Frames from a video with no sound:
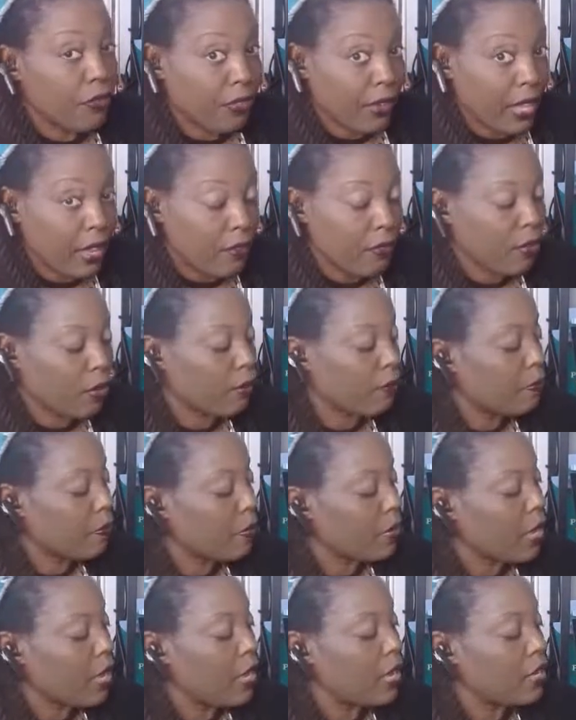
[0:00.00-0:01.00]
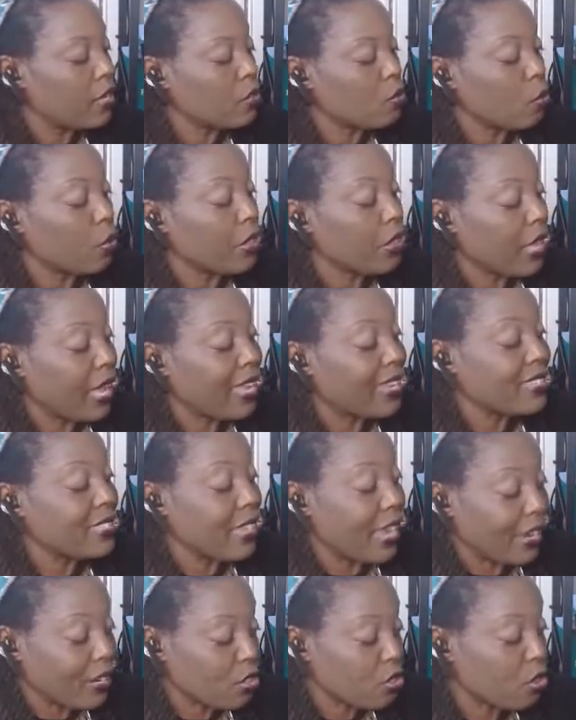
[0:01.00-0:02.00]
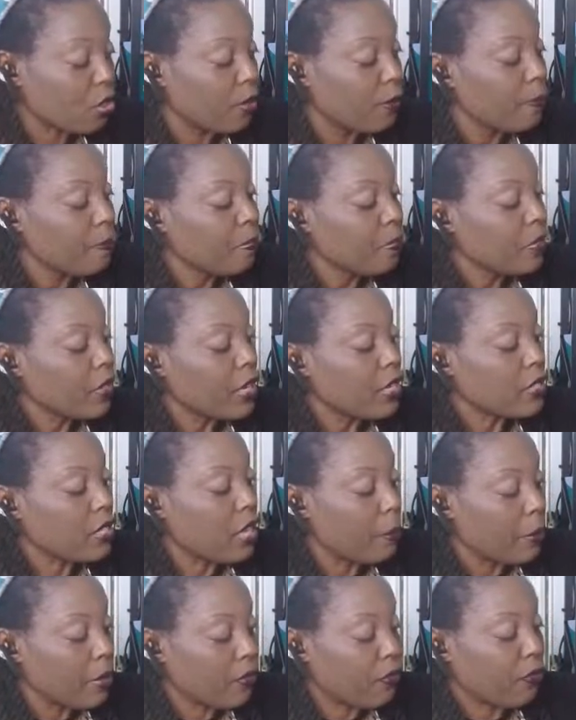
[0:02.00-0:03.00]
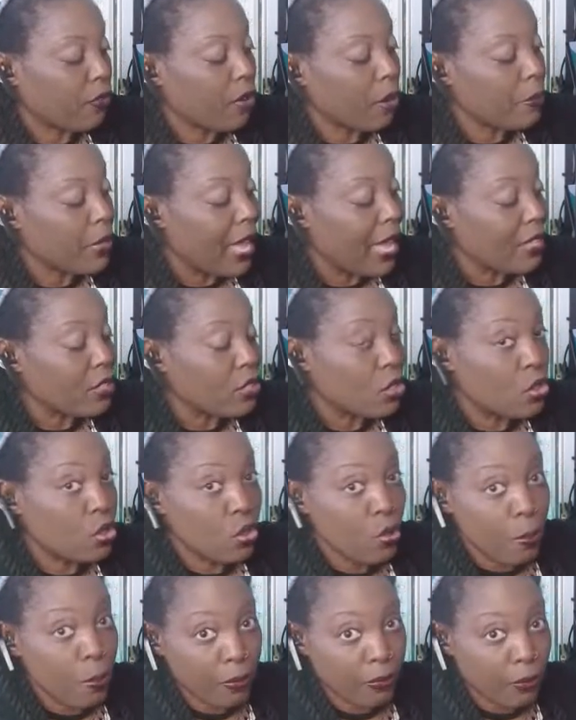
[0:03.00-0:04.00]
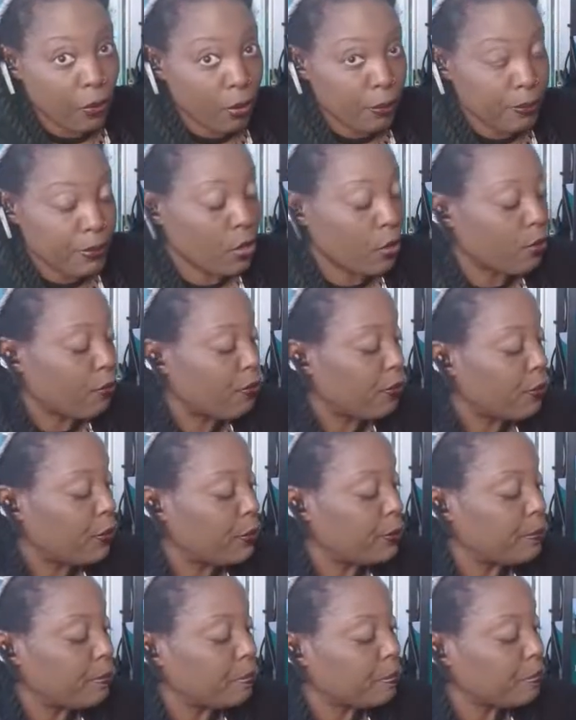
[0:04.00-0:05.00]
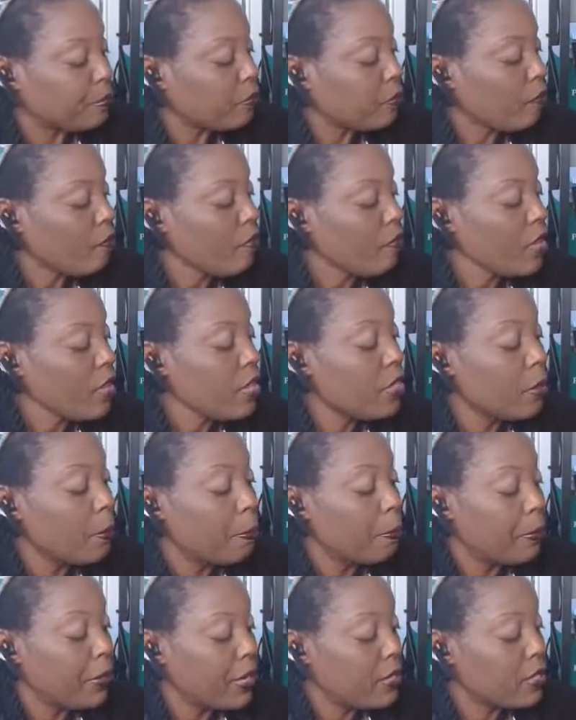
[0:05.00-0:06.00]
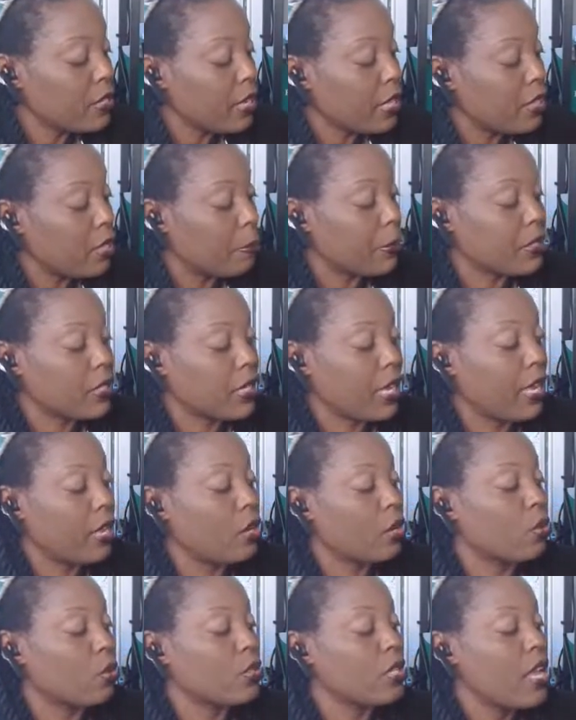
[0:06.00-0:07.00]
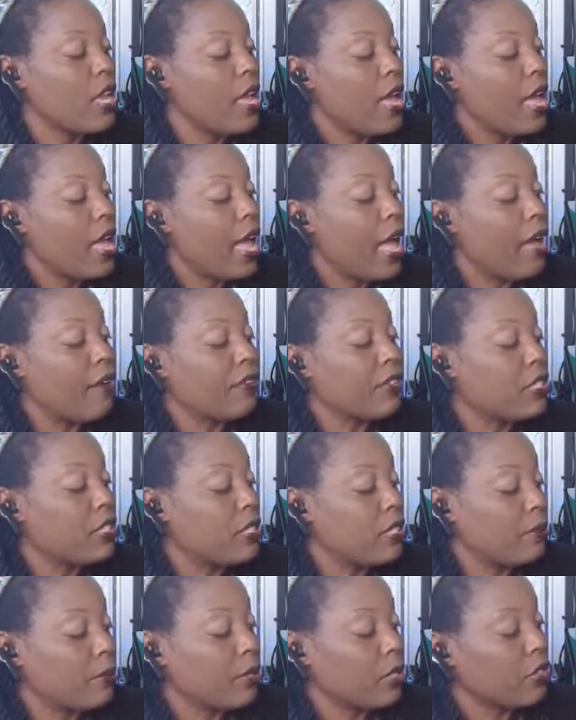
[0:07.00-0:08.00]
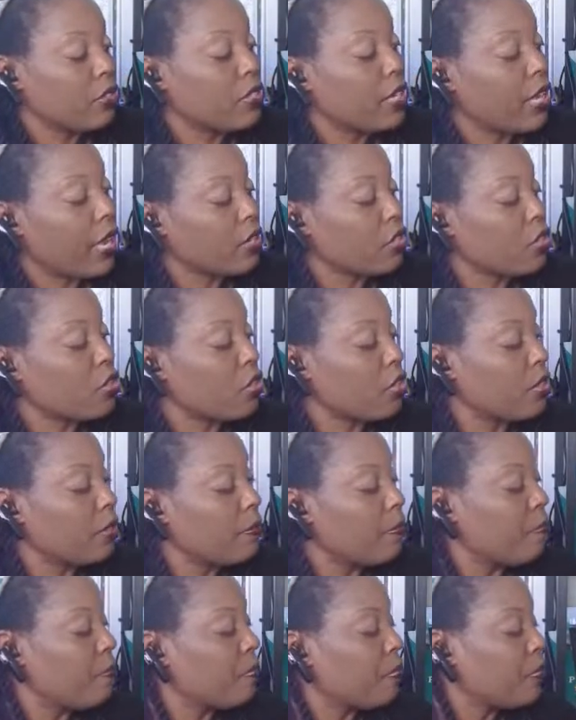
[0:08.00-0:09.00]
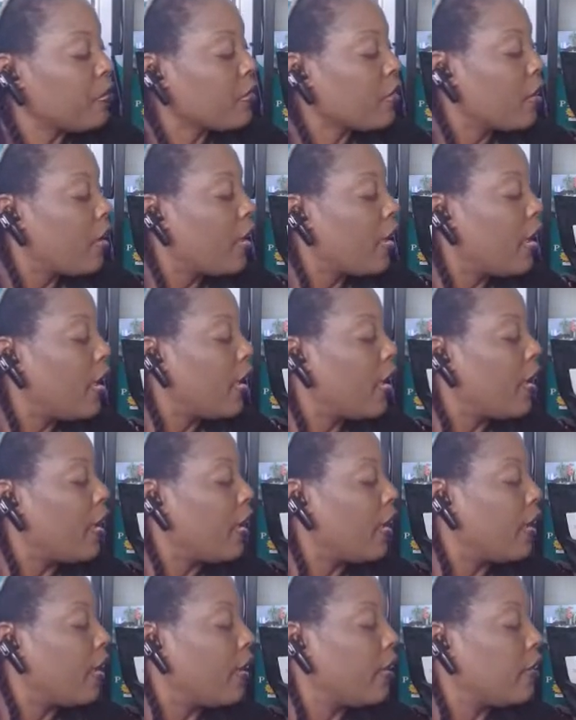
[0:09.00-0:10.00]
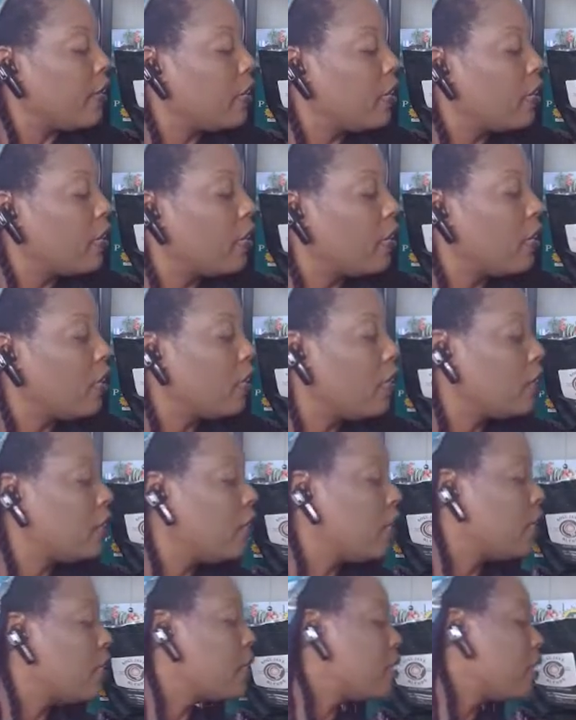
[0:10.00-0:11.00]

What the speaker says: flavor or the egg texture is coming from that super firm tofu. The beets and the potatoes have a similar texture. And dun,